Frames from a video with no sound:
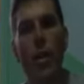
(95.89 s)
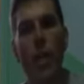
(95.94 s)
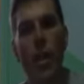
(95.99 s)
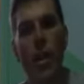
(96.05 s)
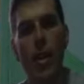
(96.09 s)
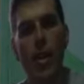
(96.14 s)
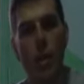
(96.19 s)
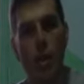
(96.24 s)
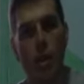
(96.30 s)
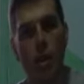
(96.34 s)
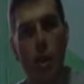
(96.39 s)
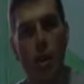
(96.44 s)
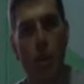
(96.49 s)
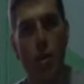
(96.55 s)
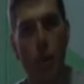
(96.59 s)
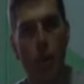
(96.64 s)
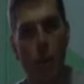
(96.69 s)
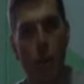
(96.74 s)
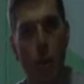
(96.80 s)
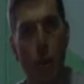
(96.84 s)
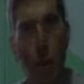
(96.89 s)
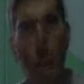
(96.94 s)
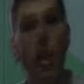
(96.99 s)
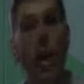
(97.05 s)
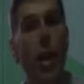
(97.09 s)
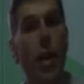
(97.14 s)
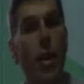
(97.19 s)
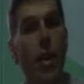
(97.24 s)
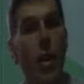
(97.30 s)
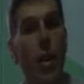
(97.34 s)
it's good for you as well.
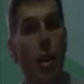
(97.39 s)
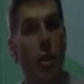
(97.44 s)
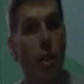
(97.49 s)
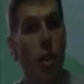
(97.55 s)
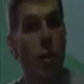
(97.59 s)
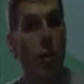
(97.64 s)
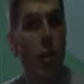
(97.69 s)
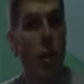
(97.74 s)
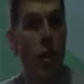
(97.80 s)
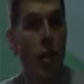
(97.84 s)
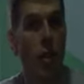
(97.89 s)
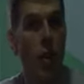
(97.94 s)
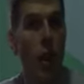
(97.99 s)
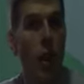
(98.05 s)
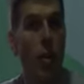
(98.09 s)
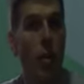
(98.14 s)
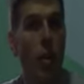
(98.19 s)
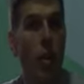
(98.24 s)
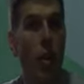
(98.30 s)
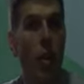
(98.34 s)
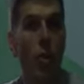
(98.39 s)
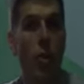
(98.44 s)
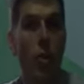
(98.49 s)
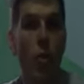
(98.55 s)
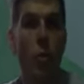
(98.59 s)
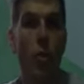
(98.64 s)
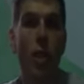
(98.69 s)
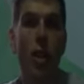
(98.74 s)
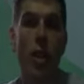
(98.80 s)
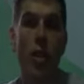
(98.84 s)
And it's good for the environment also,
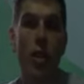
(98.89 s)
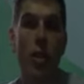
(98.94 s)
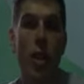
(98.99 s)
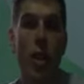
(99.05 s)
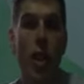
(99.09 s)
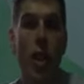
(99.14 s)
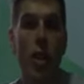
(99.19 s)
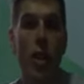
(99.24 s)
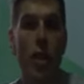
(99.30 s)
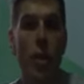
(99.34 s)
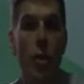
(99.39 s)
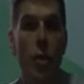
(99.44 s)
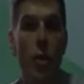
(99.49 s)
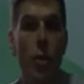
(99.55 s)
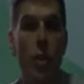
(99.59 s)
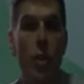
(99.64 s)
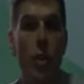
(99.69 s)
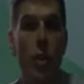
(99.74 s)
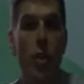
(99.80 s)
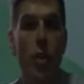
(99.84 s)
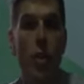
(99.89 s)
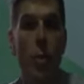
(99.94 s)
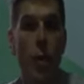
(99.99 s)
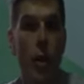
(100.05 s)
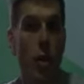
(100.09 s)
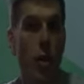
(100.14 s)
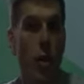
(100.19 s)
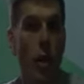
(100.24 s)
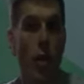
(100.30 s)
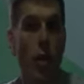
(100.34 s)
because you're not using
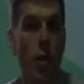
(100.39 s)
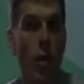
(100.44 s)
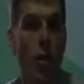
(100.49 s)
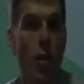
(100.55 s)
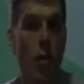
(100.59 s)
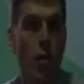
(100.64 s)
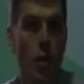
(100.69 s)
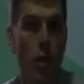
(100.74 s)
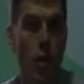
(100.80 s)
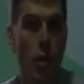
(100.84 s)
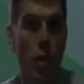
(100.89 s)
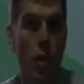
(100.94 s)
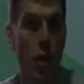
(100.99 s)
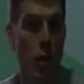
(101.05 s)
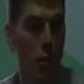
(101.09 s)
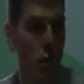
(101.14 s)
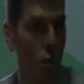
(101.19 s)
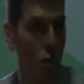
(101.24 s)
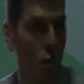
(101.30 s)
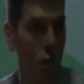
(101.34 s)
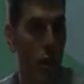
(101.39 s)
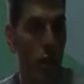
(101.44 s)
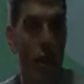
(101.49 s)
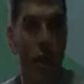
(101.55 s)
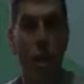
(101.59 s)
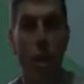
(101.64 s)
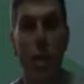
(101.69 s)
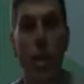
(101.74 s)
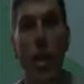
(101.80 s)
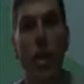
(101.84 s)
weird chemicals and stuff that's just going to get
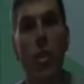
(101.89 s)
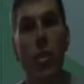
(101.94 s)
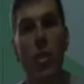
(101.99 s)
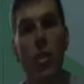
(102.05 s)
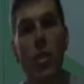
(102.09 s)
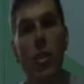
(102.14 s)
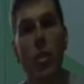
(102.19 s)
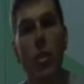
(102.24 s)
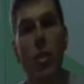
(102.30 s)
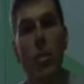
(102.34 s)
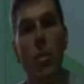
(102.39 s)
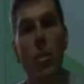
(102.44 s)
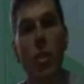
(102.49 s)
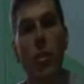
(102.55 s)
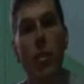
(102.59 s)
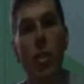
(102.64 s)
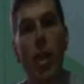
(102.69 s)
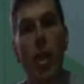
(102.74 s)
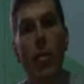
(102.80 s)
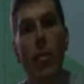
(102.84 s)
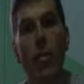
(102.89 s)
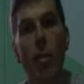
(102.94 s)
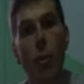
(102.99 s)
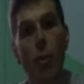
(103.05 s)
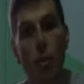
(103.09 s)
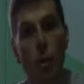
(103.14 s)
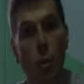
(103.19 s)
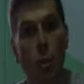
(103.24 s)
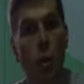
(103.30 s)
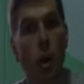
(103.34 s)
flushed out into the system someday through
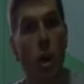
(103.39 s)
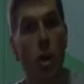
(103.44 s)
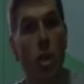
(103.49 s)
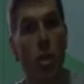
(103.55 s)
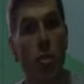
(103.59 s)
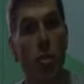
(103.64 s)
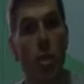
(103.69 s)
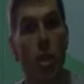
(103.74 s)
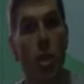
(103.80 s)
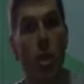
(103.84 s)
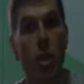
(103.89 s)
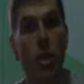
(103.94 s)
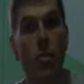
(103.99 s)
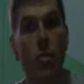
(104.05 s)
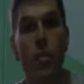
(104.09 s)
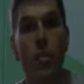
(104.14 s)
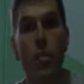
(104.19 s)
your washing machine.